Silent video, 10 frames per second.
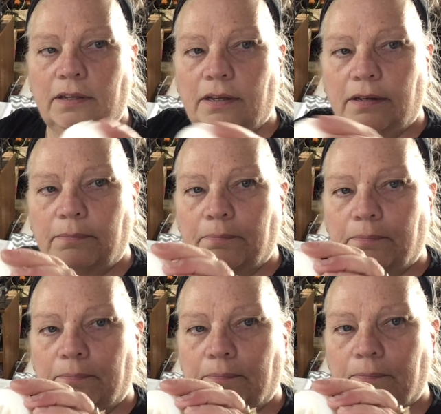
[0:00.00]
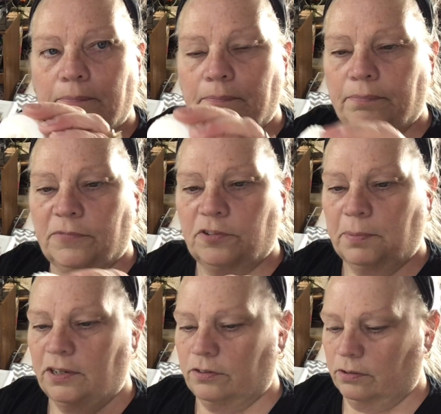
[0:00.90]
the
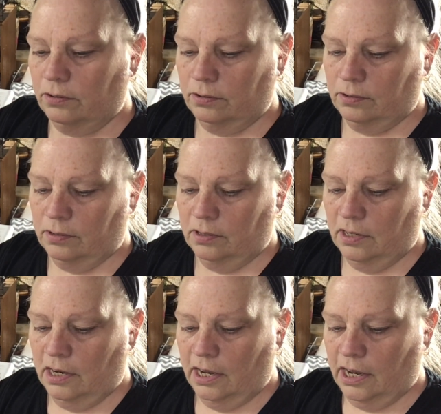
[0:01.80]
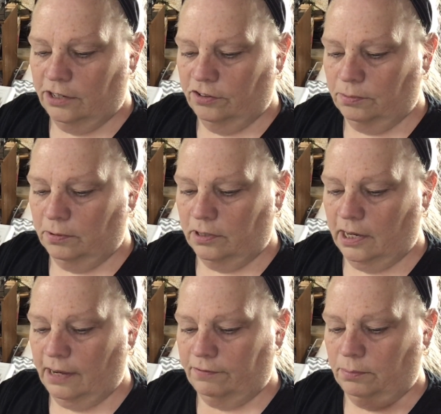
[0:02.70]
spacer. I
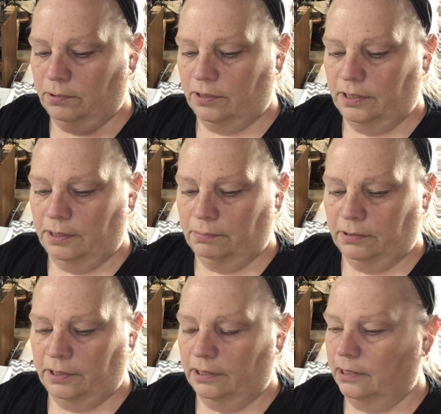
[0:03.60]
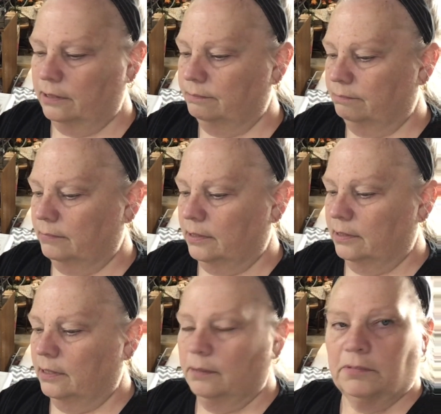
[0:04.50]
have to put a nipple in there.
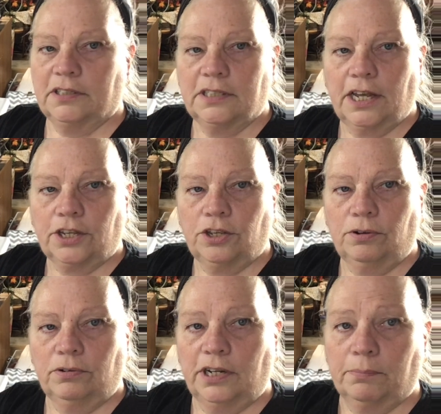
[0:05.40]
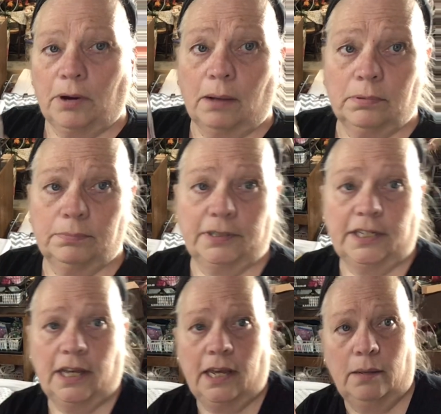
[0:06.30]
Isn't that cute? It probably
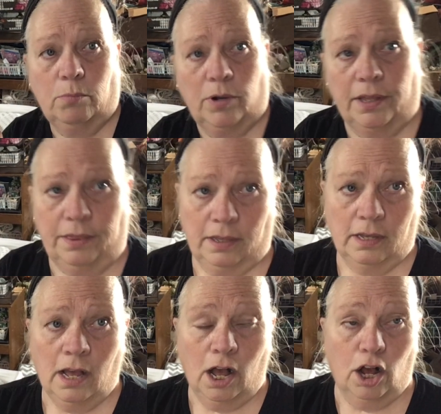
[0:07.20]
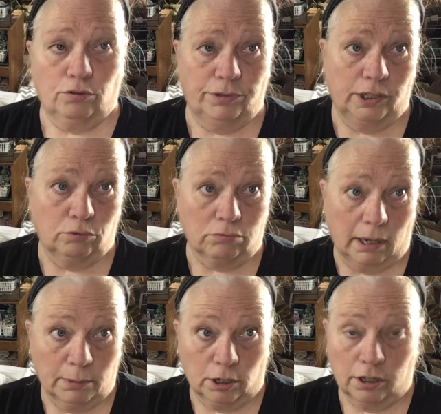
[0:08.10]
came with a real
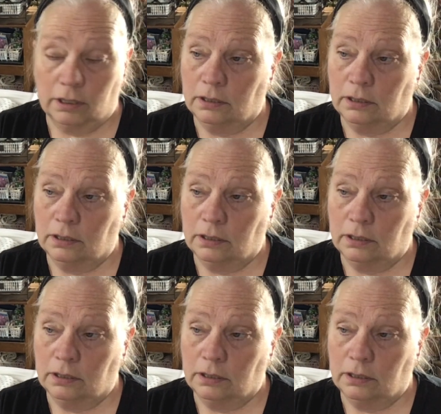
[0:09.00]
rubber